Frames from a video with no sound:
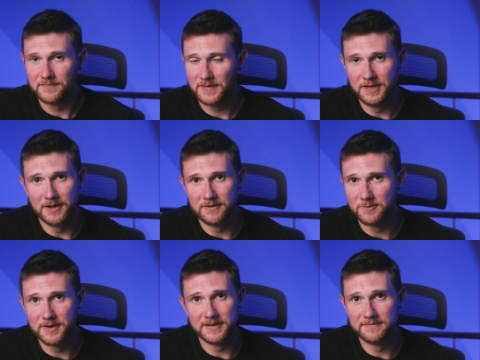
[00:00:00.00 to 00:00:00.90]
You don't
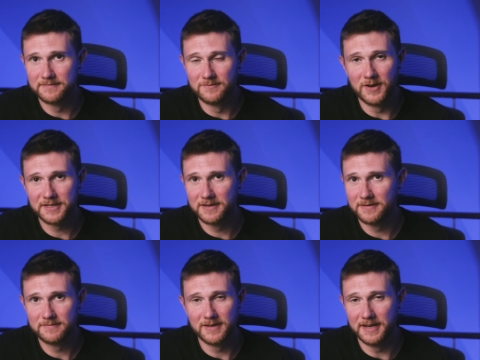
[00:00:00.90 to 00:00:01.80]
want to risk
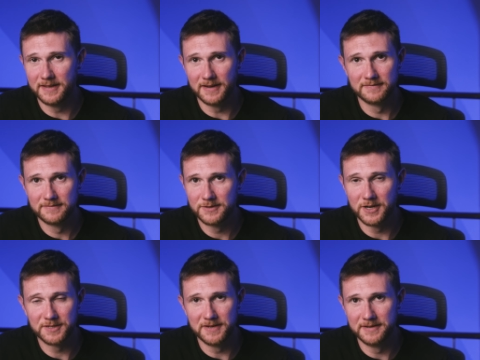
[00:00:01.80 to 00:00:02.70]
anything,
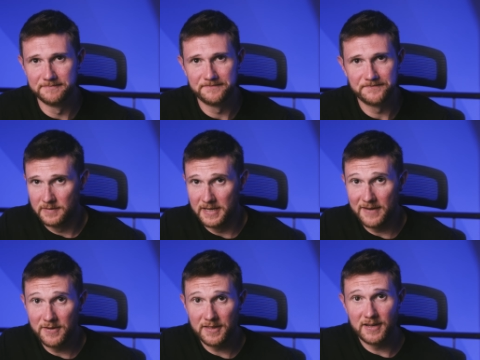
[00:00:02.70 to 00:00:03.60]
trust me. Get
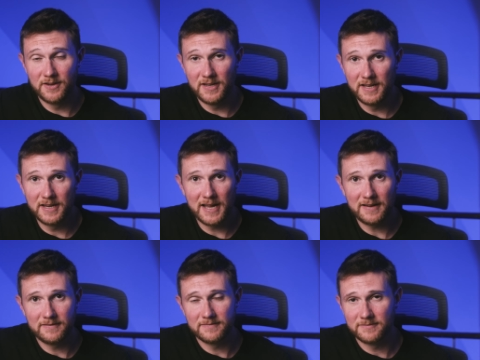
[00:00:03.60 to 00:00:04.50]
everything you need to
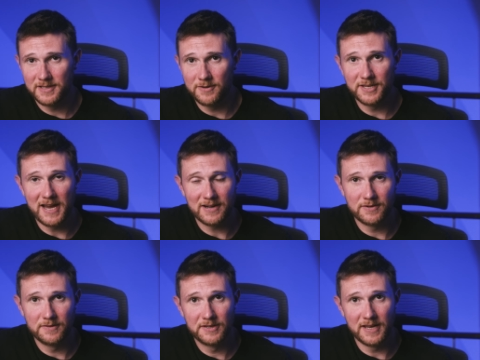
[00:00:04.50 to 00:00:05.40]
get with those
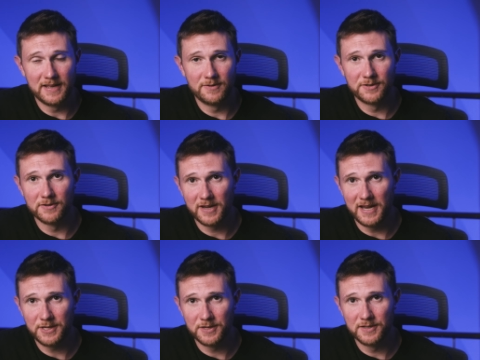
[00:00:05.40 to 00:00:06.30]
actors and those
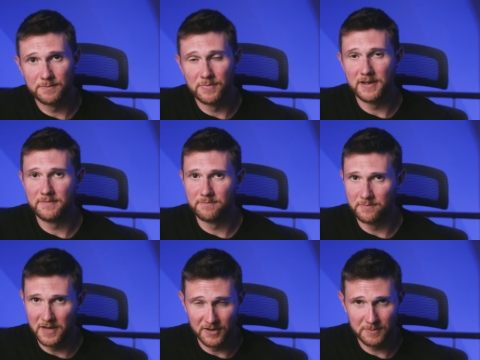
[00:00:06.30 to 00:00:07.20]
locations, but
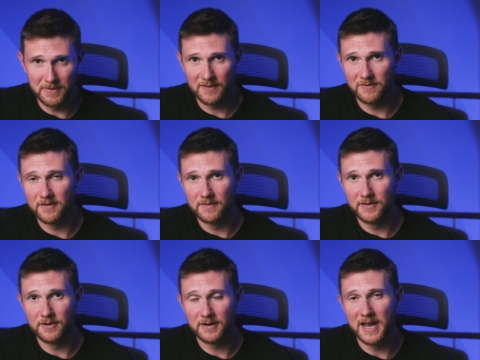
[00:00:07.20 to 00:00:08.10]
be respectful of
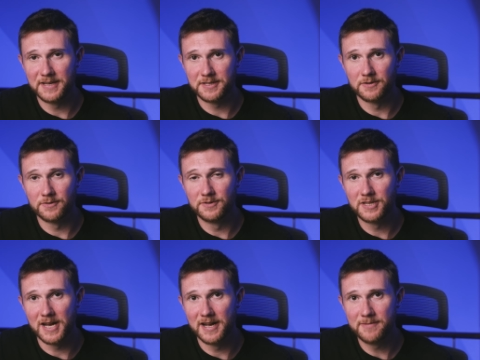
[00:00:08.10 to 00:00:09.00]
your cast and crew's
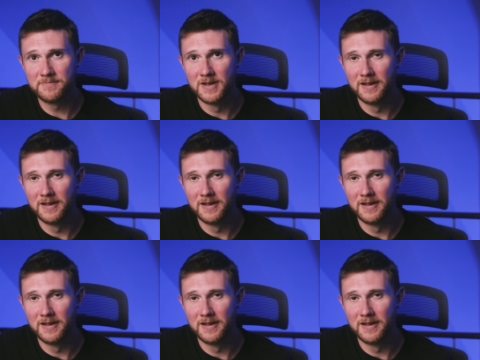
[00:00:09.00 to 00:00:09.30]
time.